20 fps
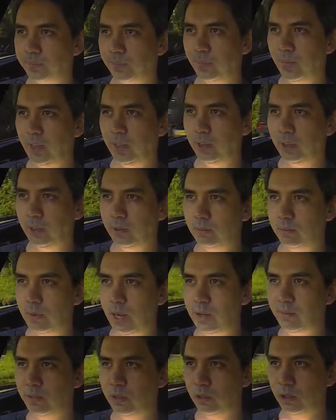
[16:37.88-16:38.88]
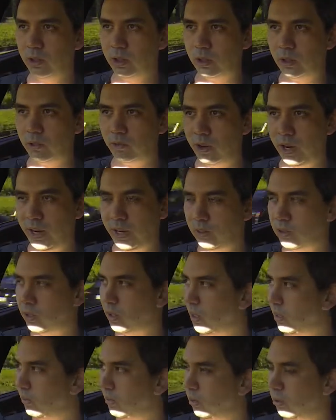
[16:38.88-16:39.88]
you know, have a look at the range and
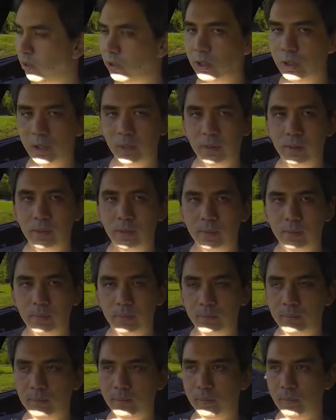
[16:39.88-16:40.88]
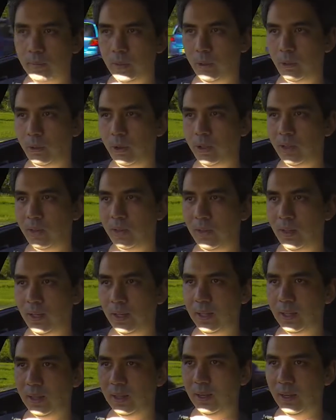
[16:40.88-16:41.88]
have a look at what you
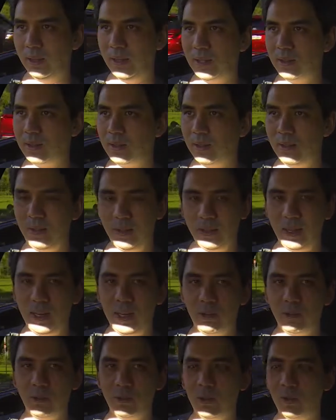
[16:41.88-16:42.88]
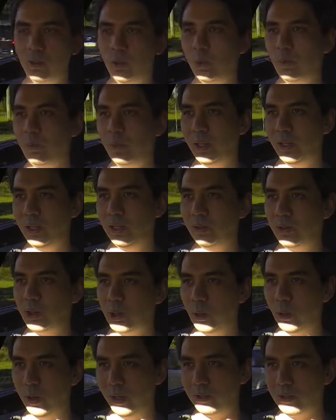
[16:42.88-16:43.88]
think. And that's the thing, Kia have given you plenty of
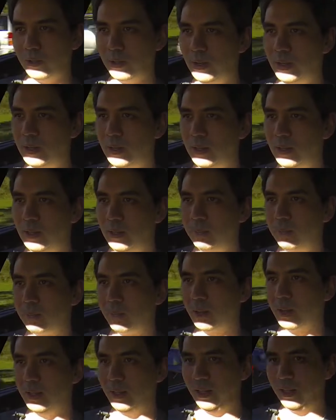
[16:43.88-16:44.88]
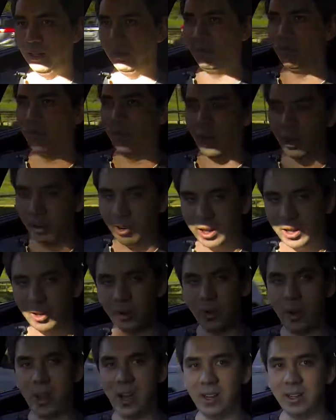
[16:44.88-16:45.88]
choice. In a very
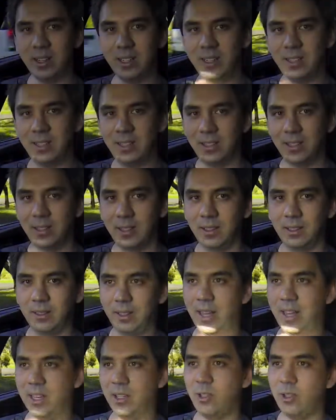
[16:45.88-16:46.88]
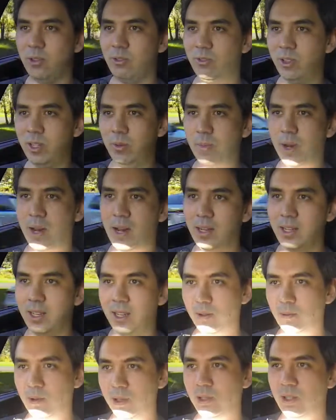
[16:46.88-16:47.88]
crowded SUV
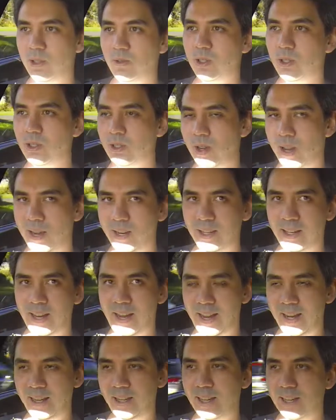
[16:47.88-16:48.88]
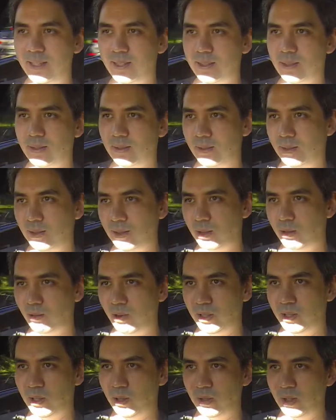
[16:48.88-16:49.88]
market, once you've decided, hey, yes, the
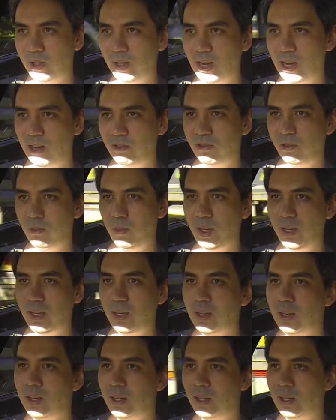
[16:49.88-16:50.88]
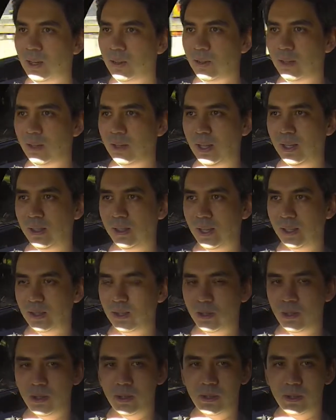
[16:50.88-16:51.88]
Sorento is the car for me, you then get to
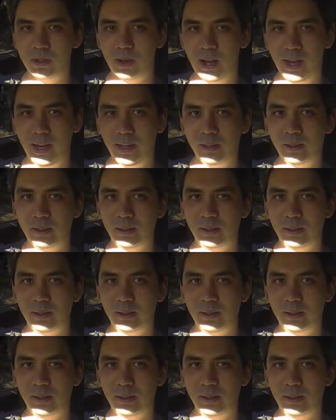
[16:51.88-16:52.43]
decide